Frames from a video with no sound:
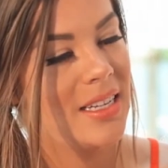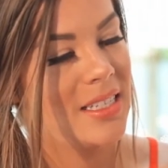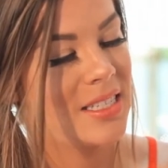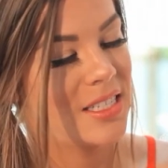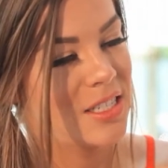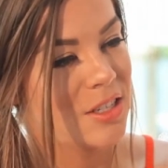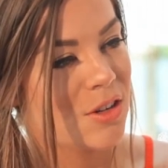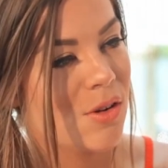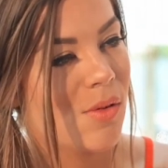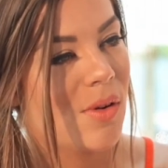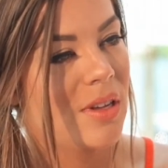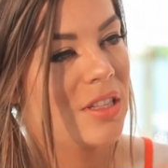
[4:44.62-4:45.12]

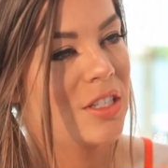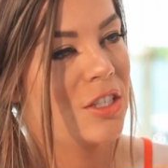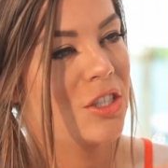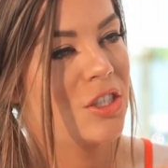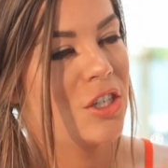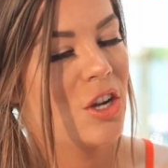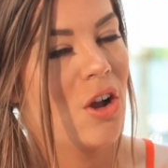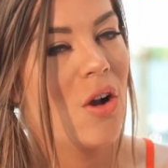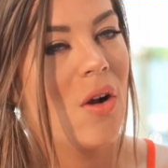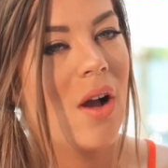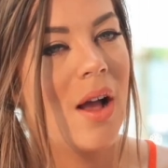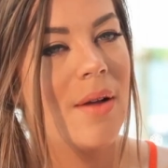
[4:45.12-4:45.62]
still won the
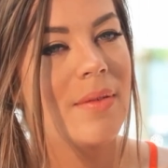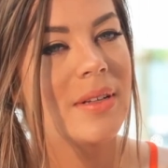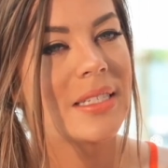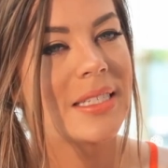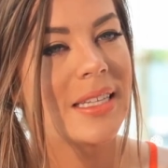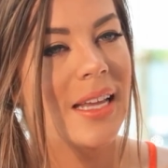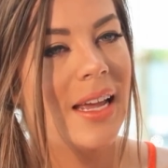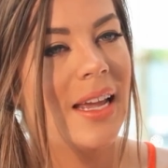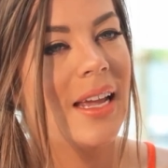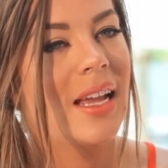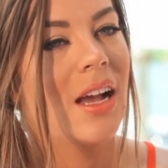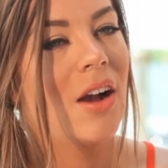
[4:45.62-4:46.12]
show, I was
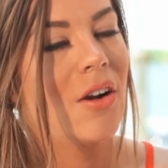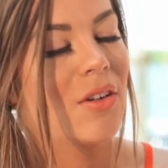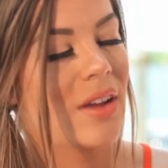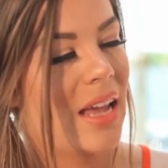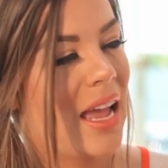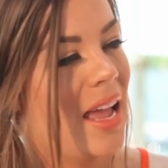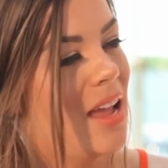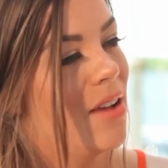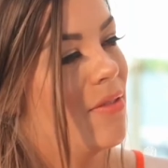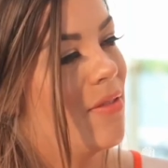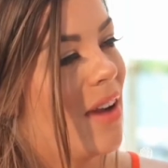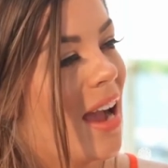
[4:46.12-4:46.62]
like,
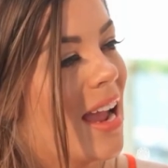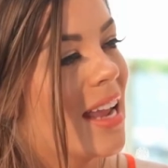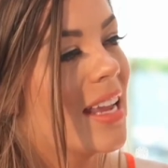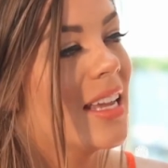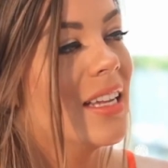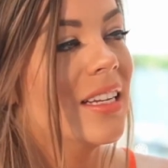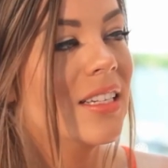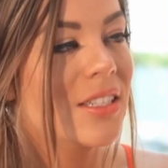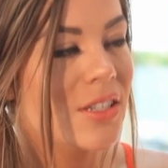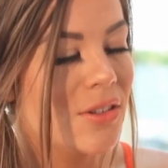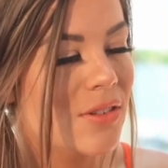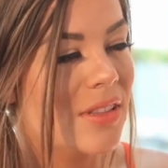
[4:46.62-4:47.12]
okay, if I
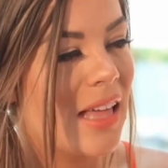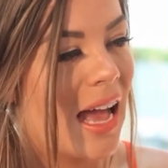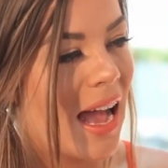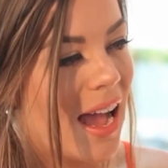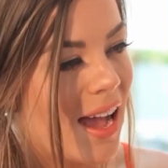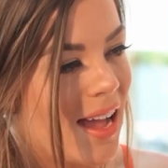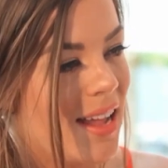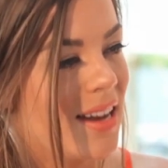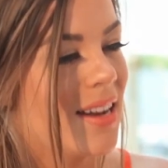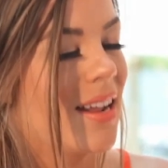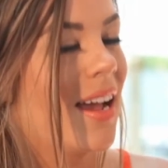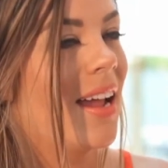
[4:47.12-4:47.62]
can do
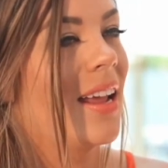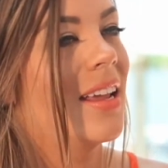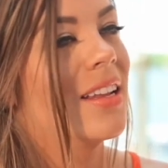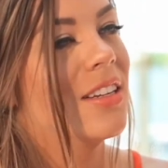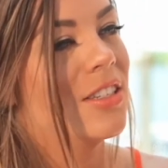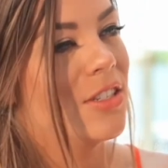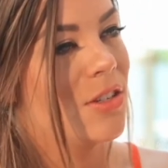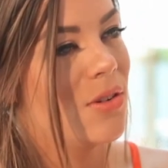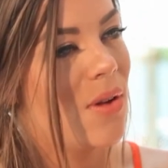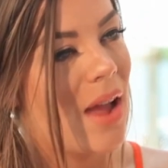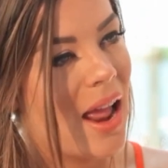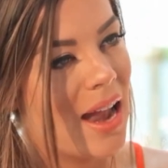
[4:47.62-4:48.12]
that, I can
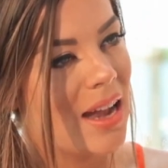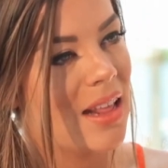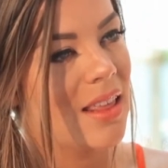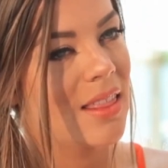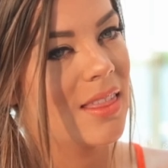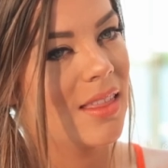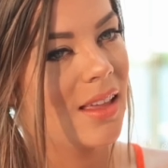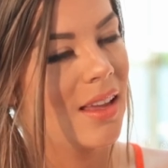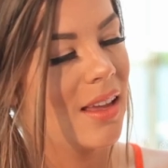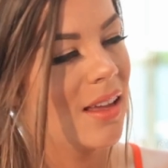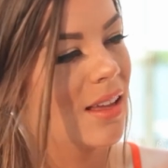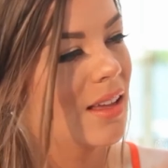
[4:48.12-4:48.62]
do
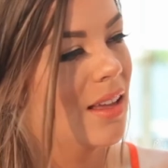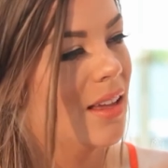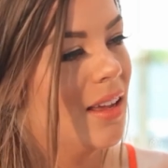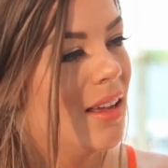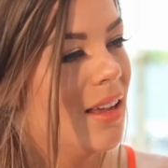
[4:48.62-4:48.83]
anything.